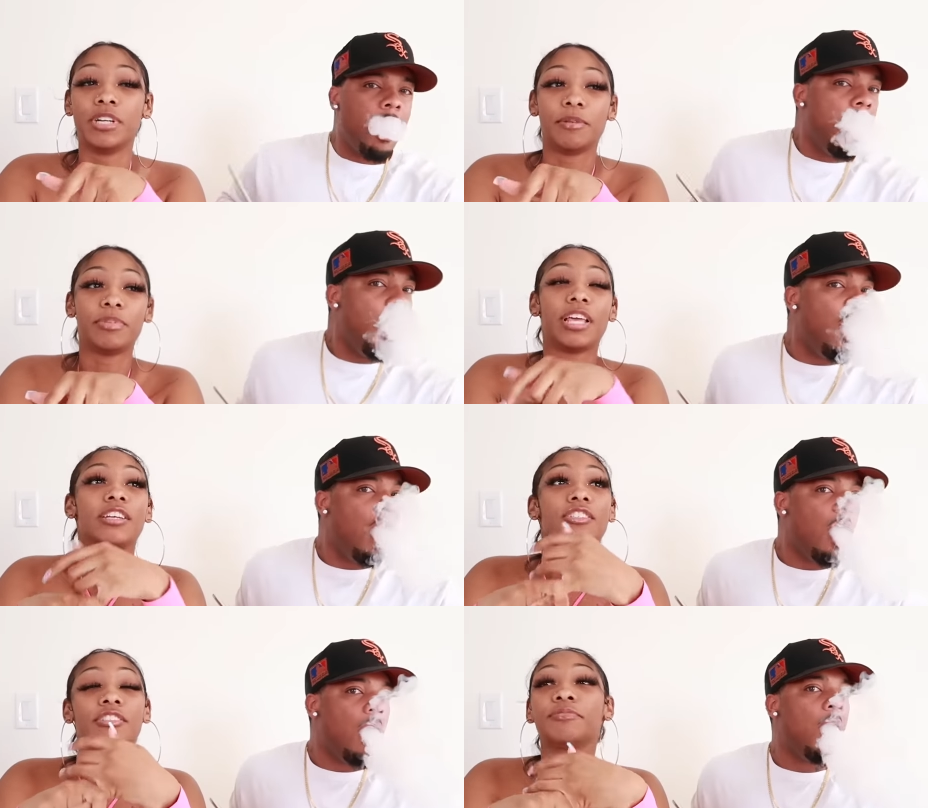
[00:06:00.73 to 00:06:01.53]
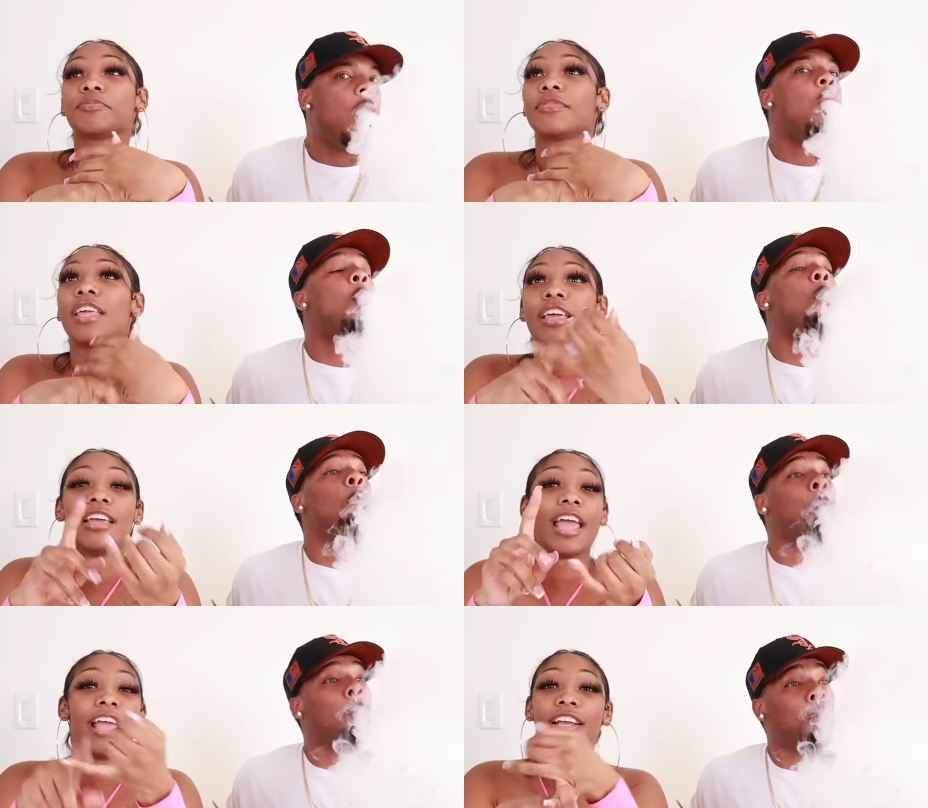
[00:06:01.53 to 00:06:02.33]
Speaker 1: manipulation.
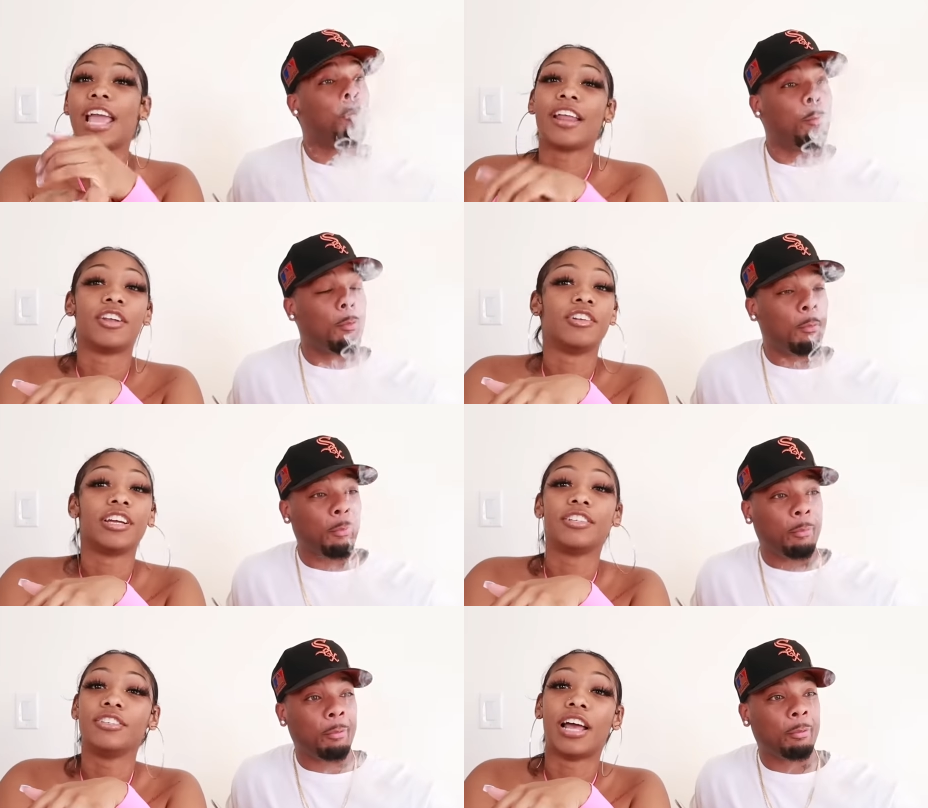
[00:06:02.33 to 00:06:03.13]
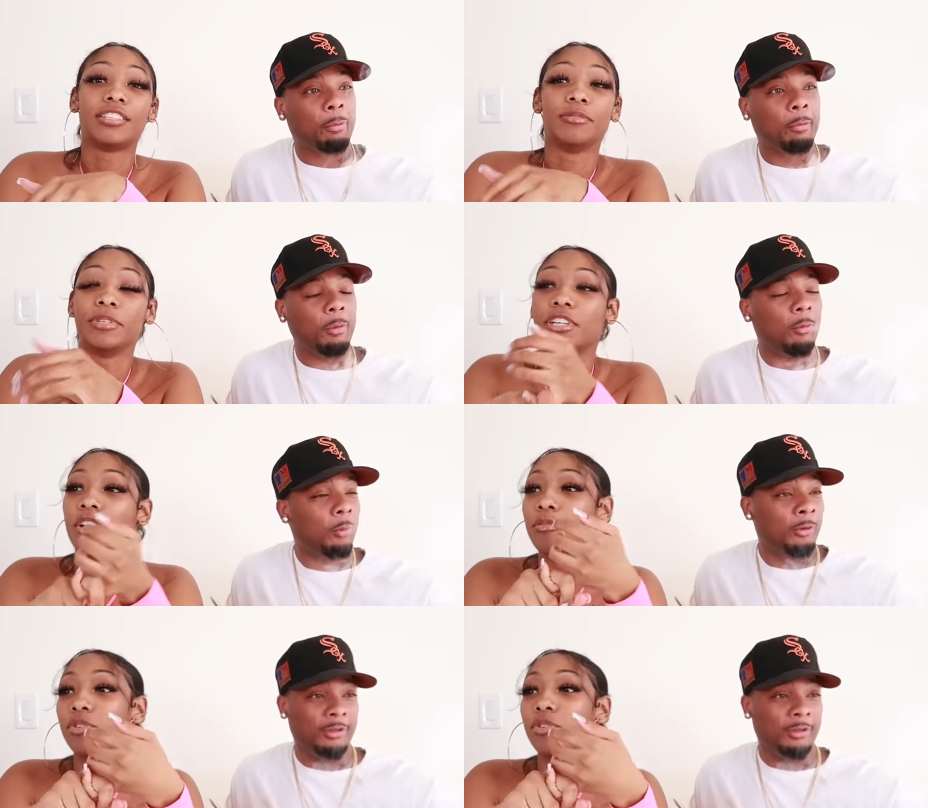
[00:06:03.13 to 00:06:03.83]
And can't no nigga do that to me no